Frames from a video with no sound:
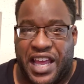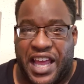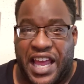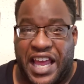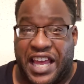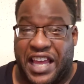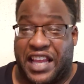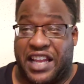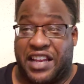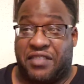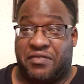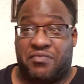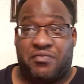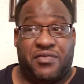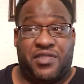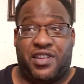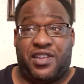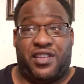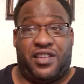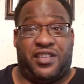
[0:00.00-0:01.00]
And
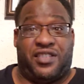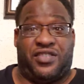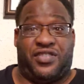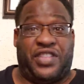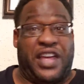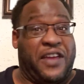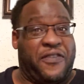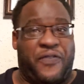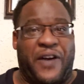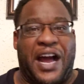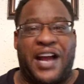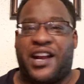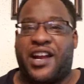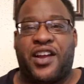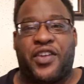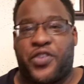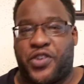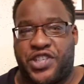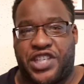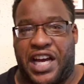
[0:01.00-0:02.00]
they find
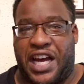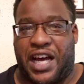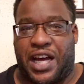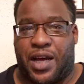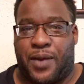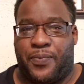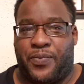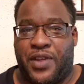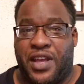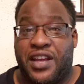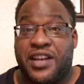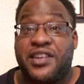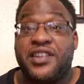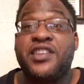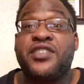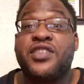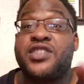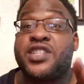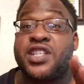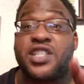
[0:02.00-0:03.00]
another job.
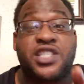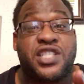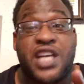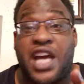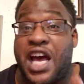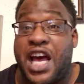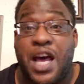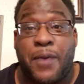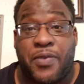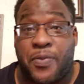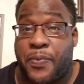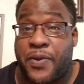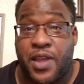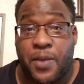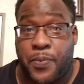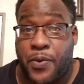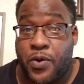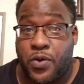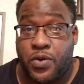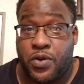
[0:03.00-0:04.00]
These are just jobs,
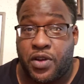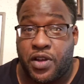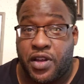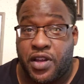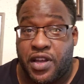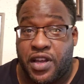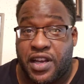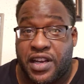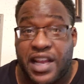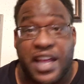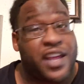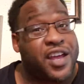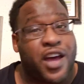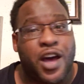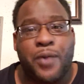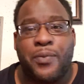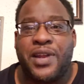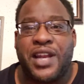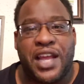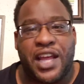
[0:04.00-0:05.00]
people. They
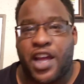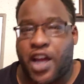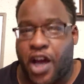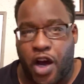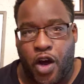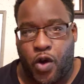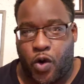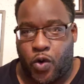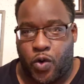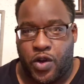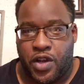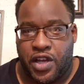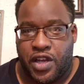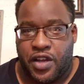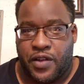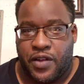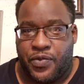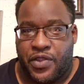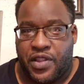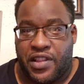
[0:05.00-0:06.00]
come and they go.
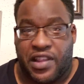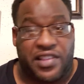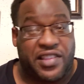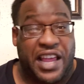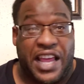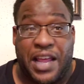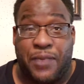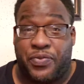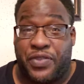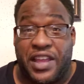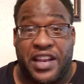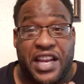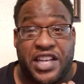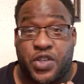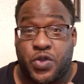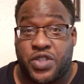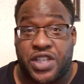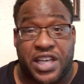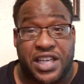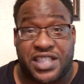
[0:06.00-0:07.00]
The same thing that
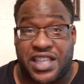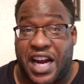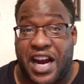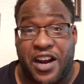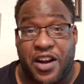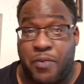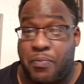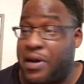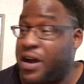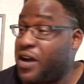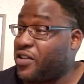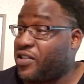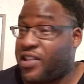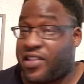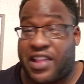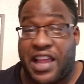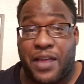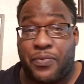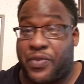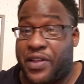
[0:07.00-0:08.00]
you sick and tired about is the
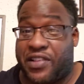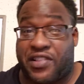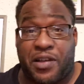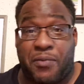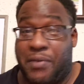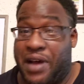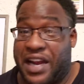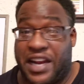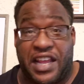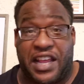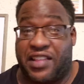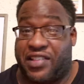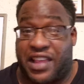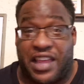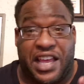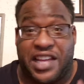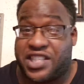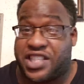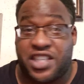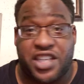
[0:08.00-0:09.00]
same thing somebody is
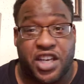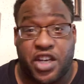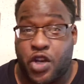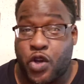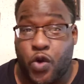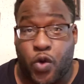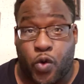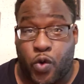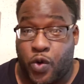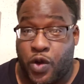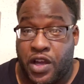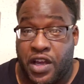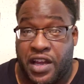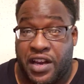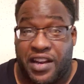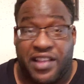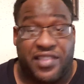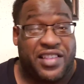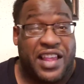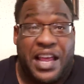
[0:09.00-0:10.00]
itching to do.
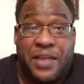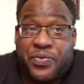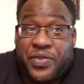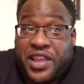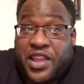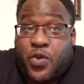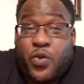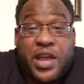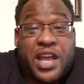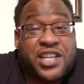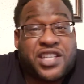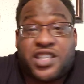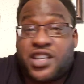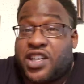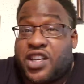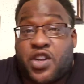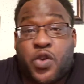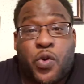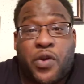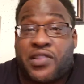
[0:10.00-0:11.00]
The same thing you itching to
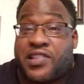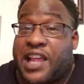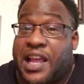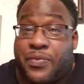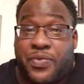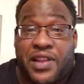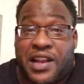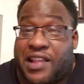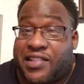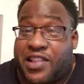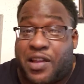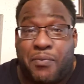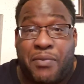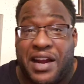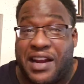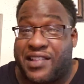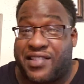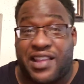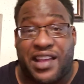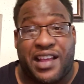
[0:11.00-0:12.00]
do is the same thing that
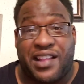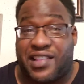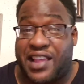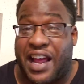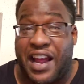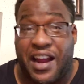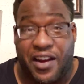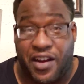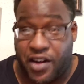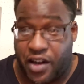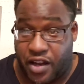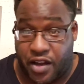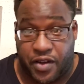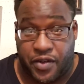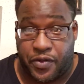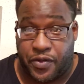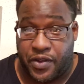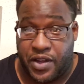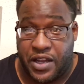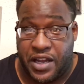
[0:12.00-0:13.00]
somebody's sick and tired
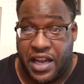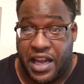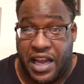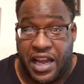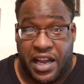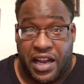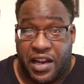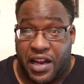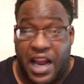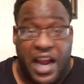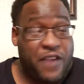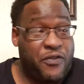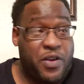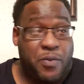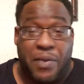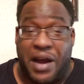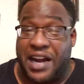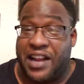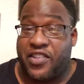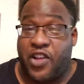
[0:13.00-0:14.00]
of.
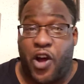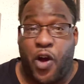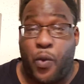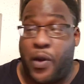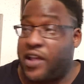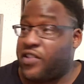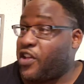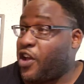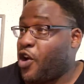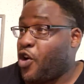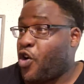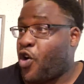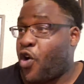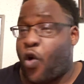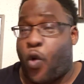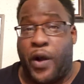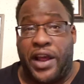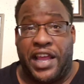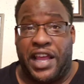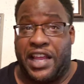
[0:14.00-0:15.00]
Everybody's always
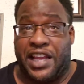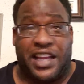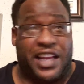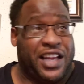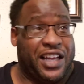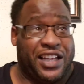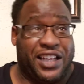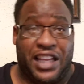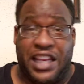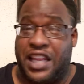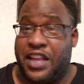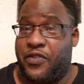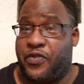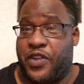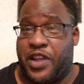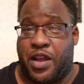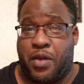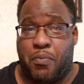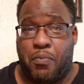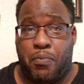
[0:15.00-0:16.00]
quitting,
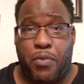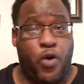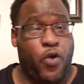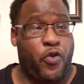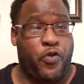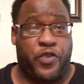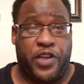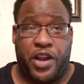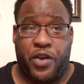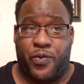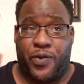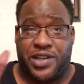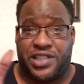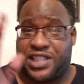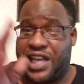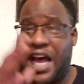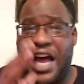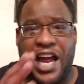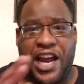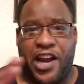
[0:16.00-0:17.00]
leaving, moving,
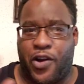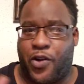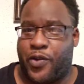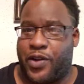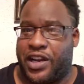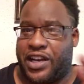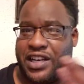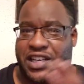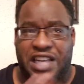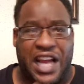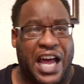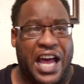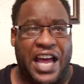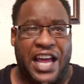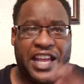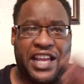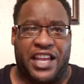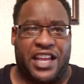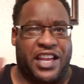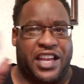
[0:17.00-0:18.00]
retiring,
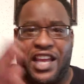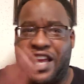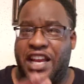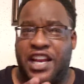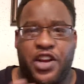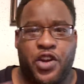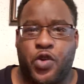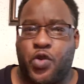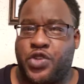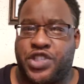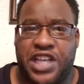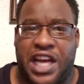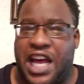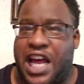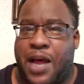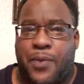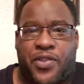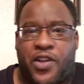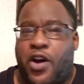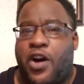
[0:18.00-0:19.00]
dying, getting new
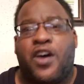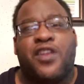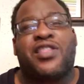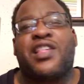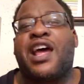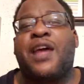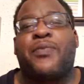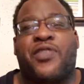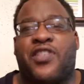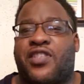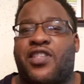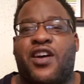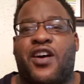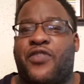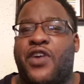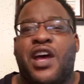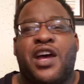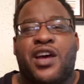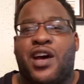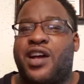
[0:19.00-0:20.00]
jobs, all types of
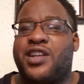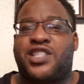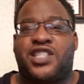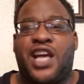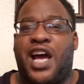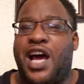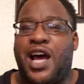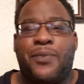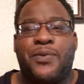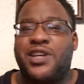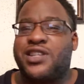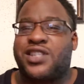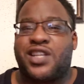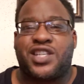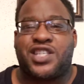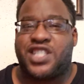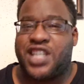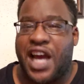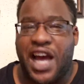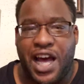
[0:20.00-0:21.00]
stuff. A job is a
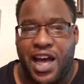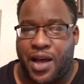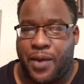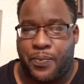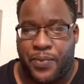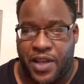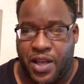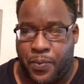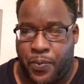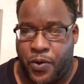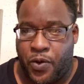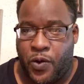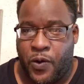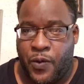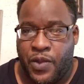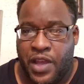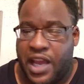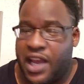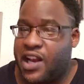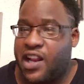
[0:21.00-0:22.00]
job, people,
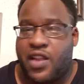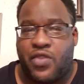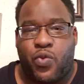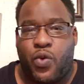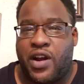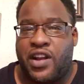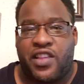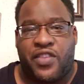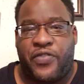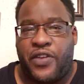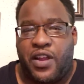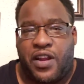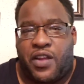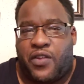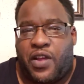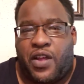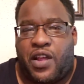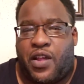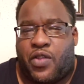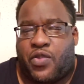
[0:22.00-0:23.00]
and it's what
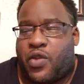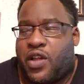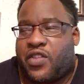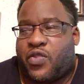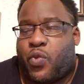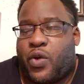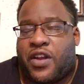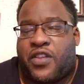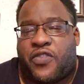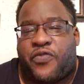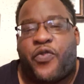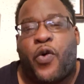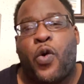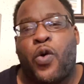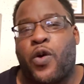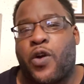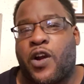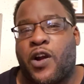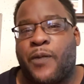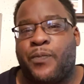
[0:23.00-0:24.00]
it's
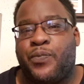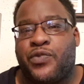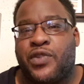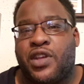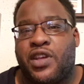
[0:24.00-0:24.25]
for.